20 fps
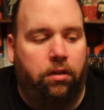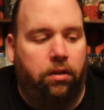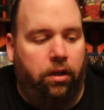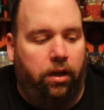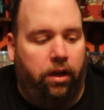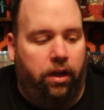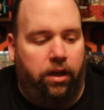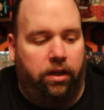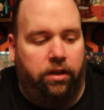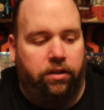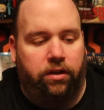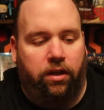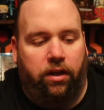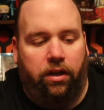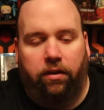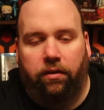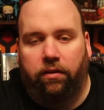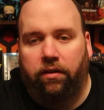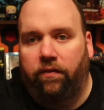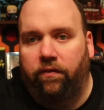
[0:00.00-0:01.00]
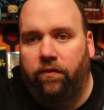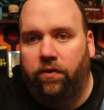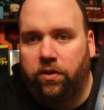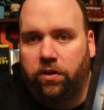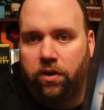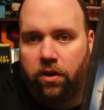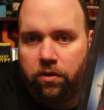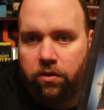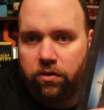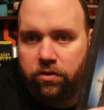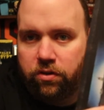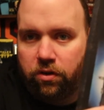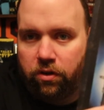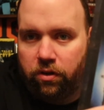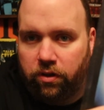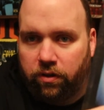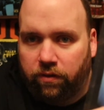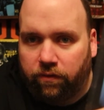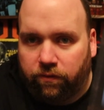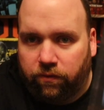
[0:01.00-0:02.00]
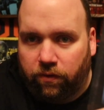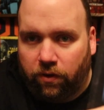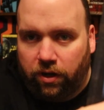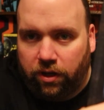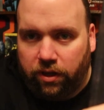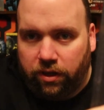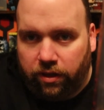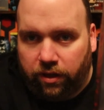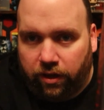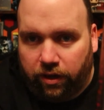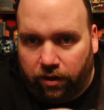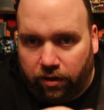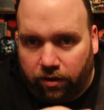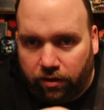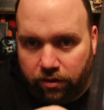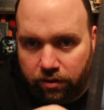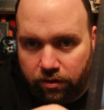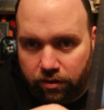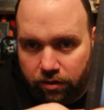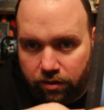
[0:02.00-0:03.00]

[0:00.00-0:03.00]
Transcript: And if you notice on the front there,